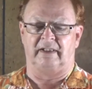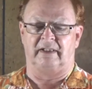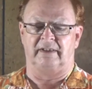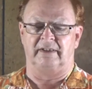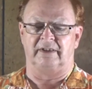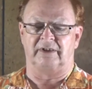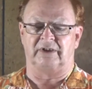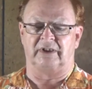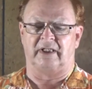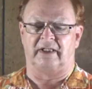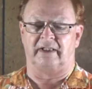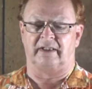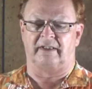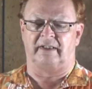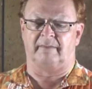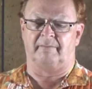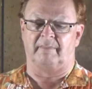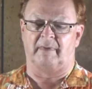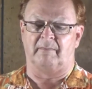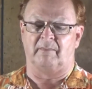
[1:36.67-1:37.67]
initiated
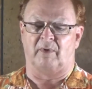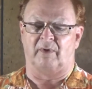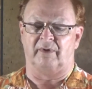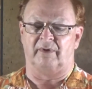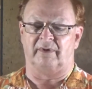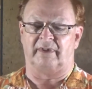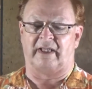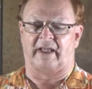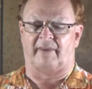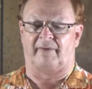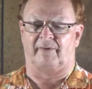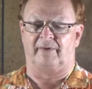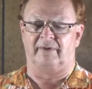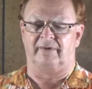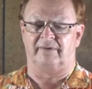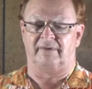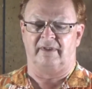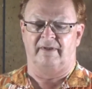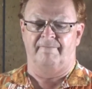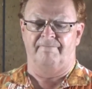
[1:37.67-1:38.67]
the memorial
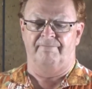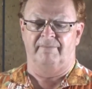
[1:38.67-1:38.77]
gatherings,